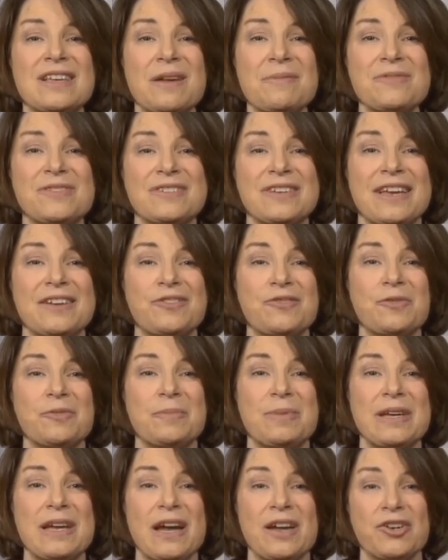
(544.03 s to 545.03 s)
states would
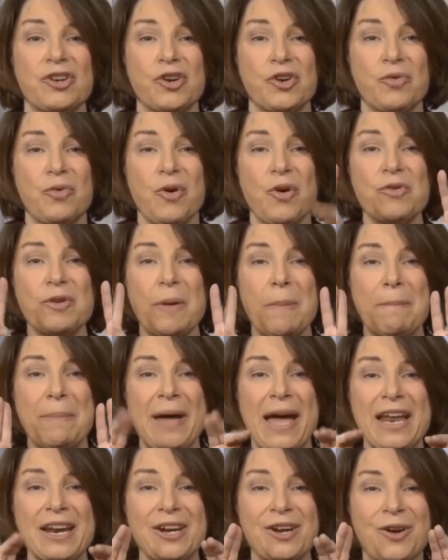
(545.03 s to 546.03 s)
be under, quote,
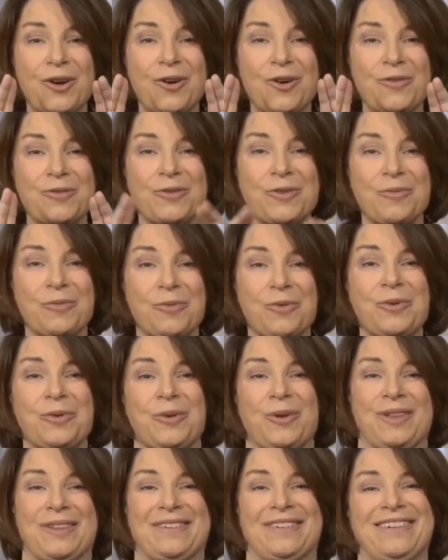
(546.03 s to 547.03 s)
petticoat
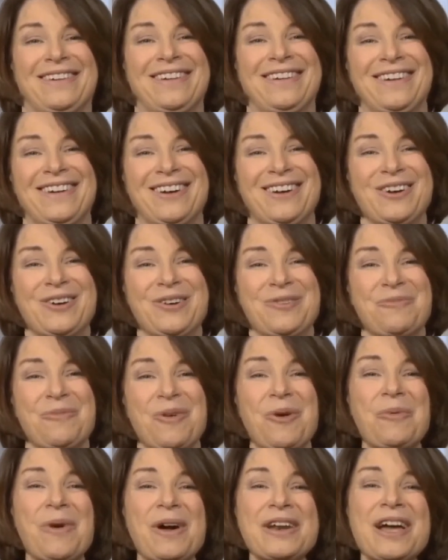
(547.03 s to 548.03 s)
rule.
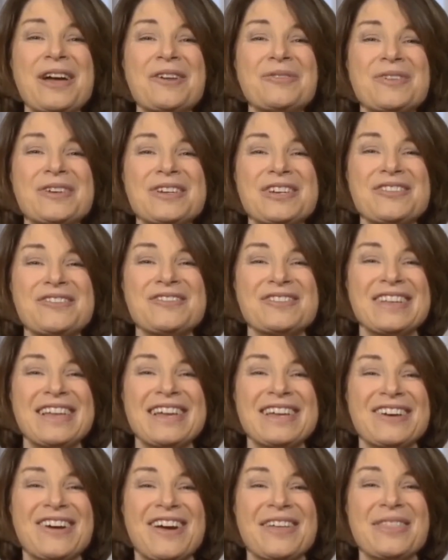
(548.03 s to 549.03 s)
Well, 100 years
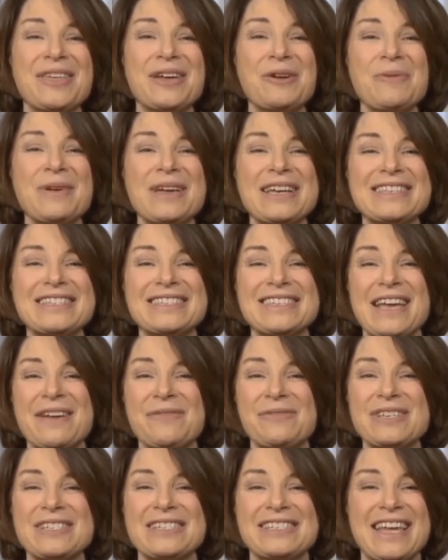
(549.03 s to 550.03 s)
later, I think we can
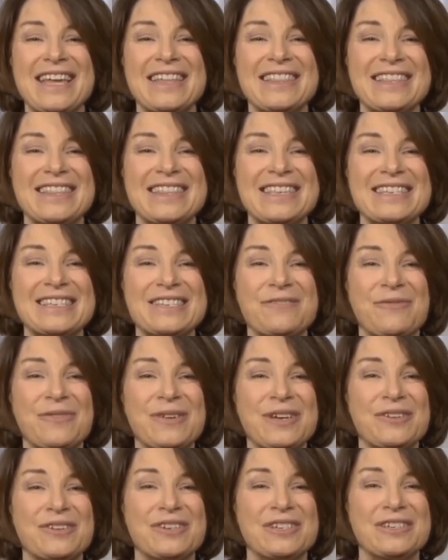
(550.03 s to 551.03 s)
safely say that this
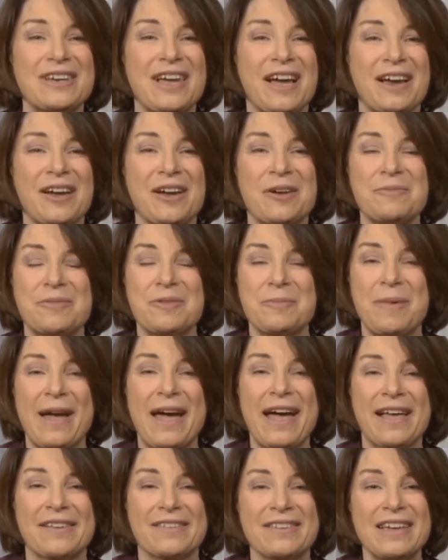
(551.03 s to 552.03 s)
fear did not come to
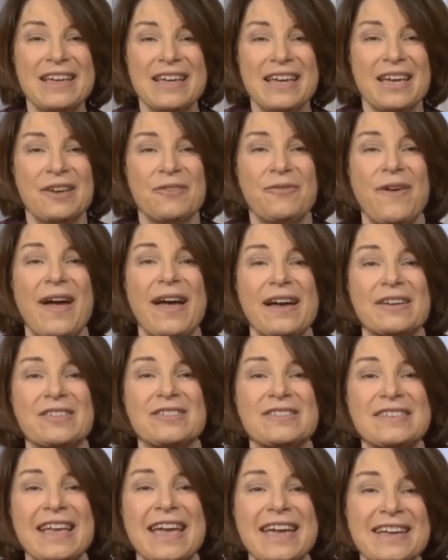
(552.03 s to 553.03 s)
pass. In fact,
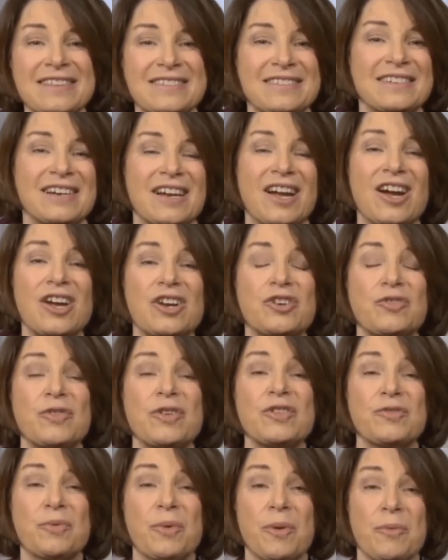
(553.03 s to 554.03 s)
states and
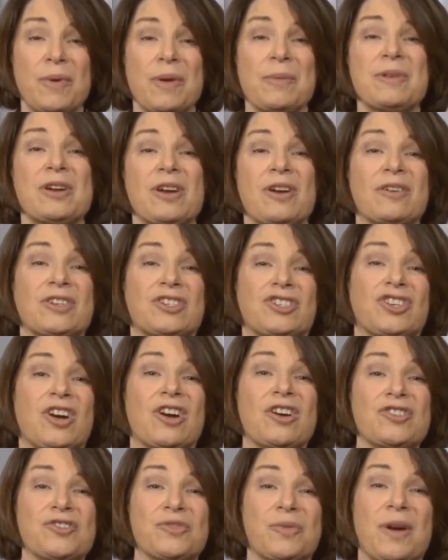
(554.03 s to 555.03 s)
countries where women are in
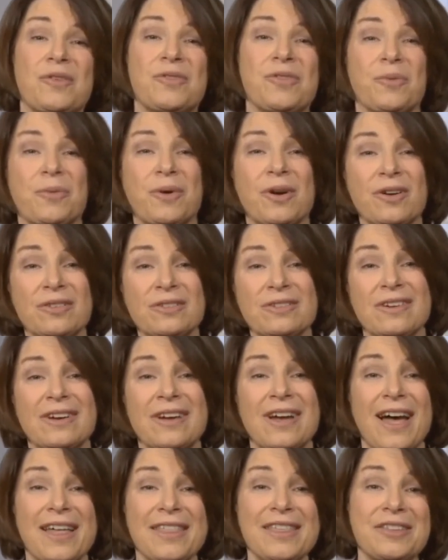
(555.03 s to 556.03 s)
charge around the world,
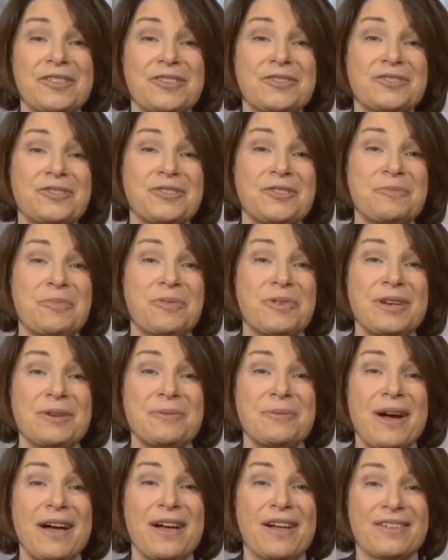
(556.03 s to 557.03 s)
I think they're doing pretty
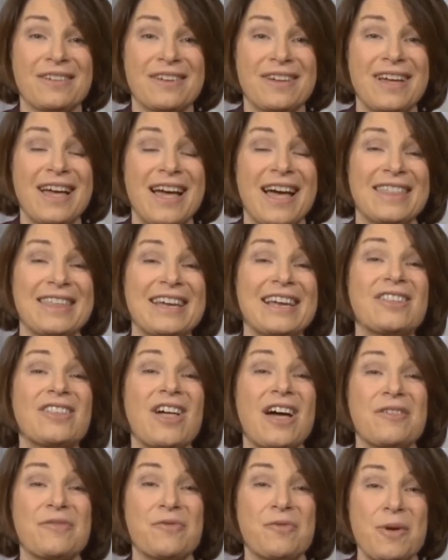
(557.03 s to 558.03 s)
well. I think a
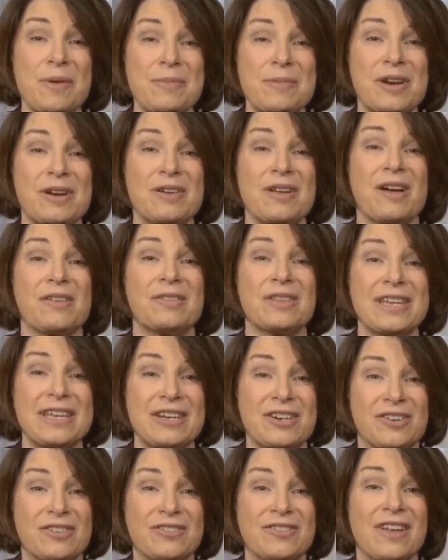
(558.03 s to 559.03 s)
lot of women
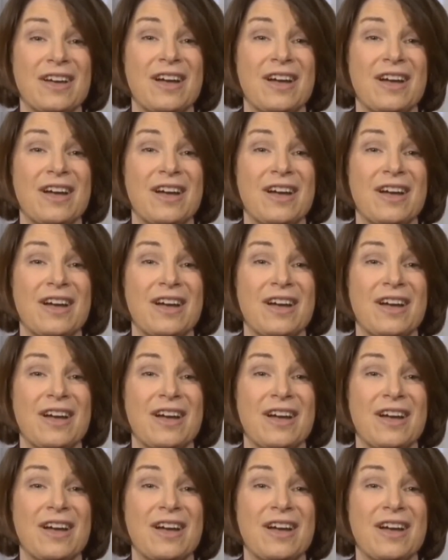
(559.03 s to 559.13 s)
leaders